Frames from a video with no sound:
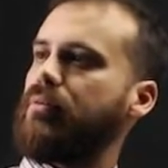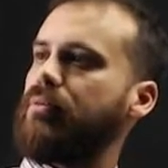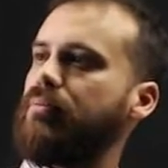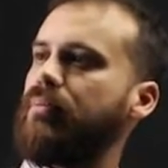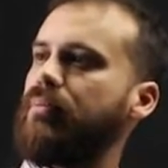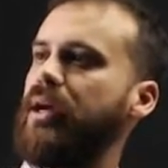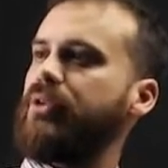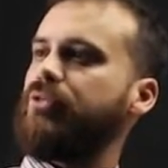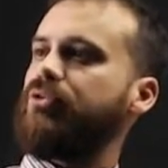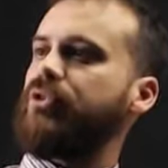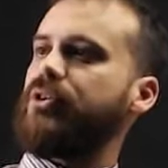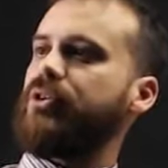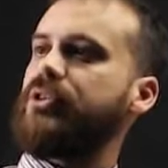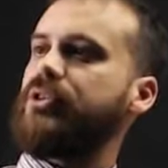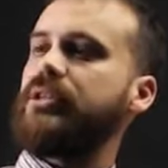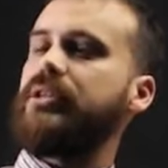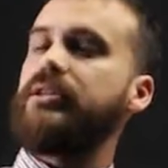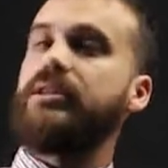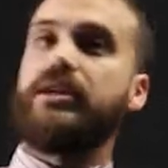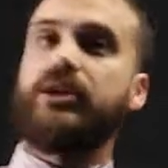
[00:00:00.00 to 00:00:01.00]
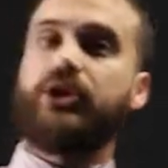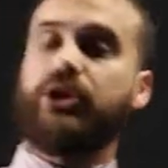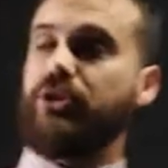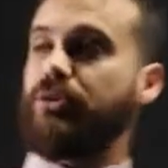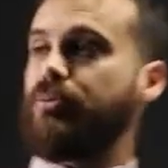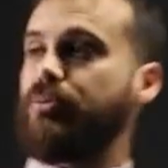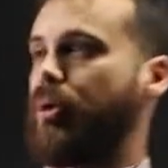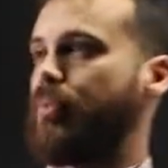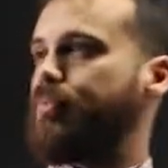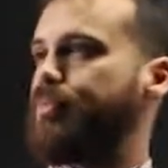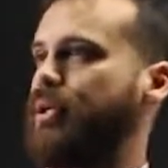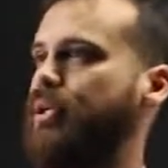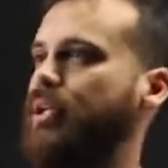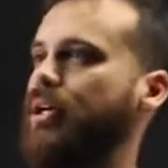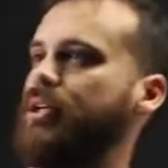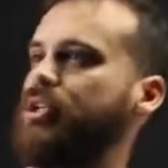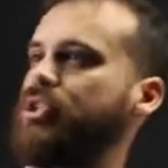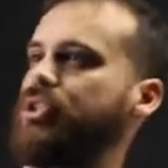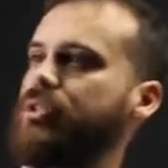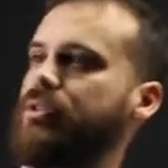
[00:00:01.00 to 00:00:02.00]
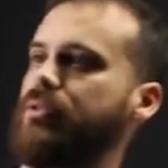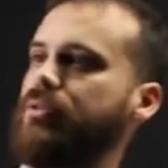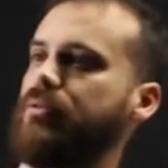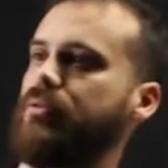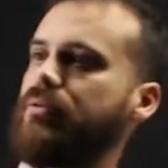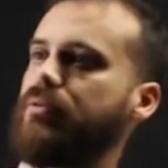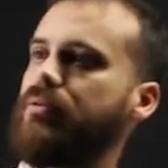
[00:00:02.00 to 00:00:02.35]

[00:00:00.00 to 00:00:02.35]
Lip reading: matrix, the initial population.